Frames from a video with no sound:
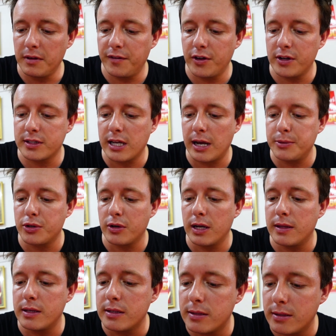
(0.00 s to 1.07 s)
First time
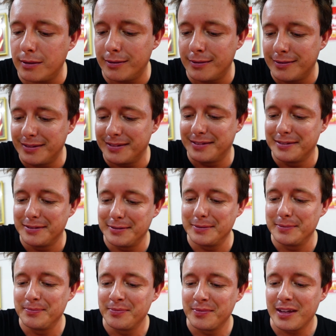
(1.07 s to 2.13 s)
trying this.
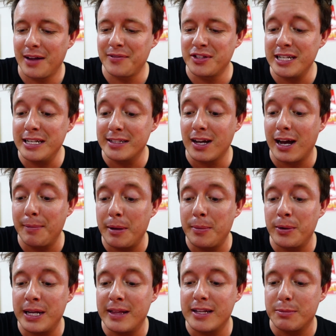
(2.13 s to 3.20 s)
I've seen Thai
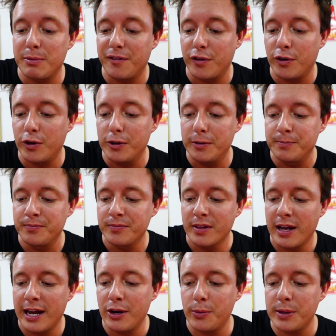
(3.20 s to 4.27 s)
people eating this before
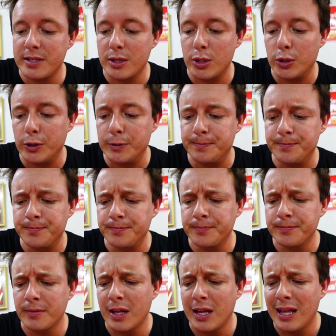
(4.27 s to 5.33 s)
and always thought,
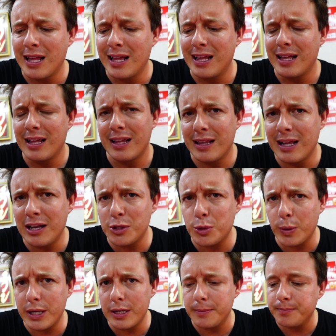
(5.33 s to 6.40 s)
that looks
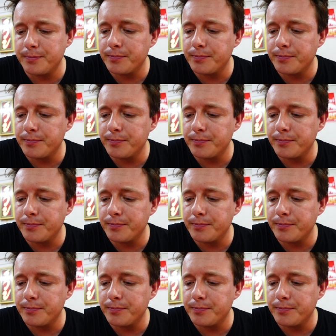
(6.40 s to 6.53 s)
weird.